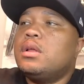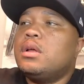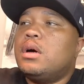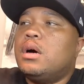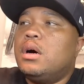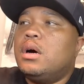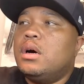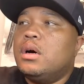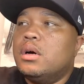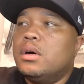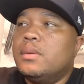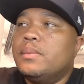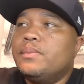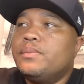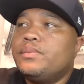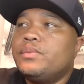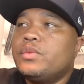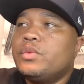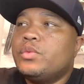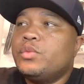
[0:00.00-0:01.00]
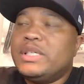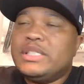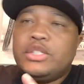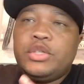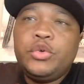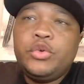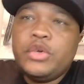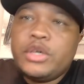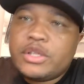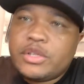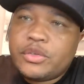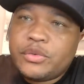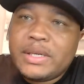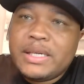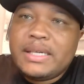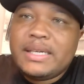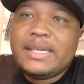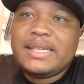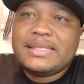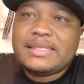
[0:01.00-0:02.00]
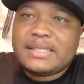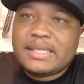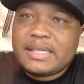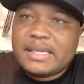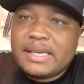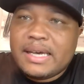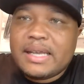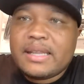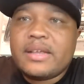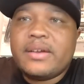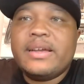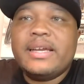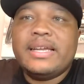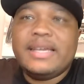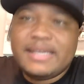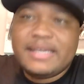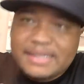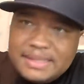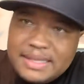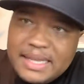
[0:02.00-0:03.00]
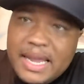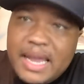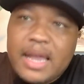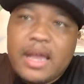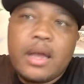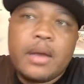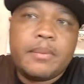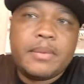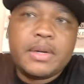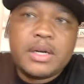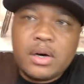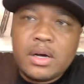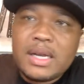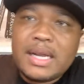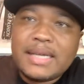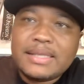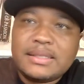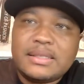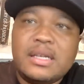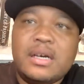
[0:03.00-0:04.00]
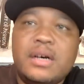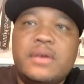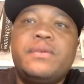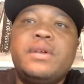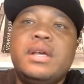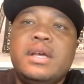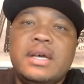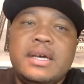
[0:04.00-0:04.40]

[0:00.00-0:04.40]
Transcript: when 2 or 3 gets together in his name and all that stuff.